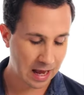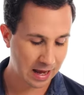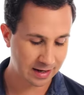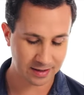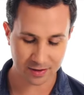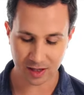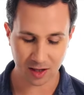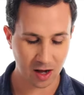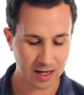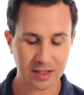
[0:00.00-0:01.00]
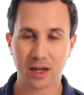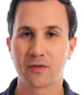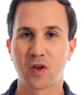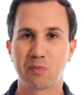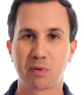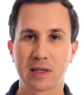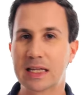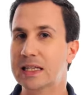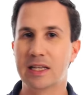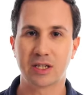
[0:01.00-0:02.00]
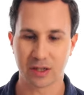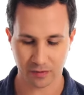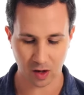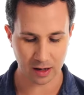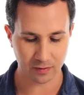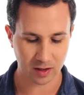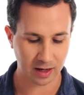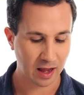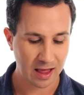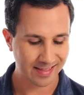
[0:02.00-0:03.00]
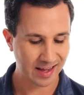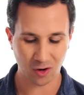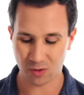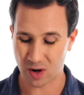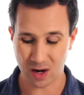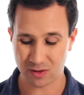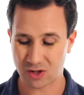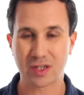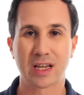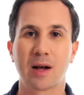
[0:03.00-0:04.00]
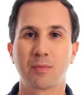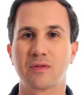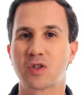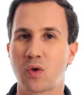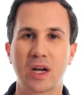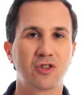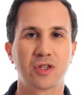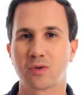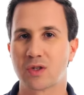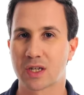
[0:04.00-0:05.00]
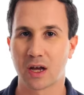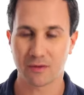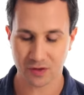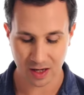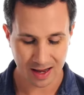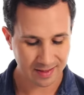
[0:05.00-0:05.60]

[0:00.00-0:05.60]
and the lights have completely survived. Like they got away with just a couple of scratches or scuffs.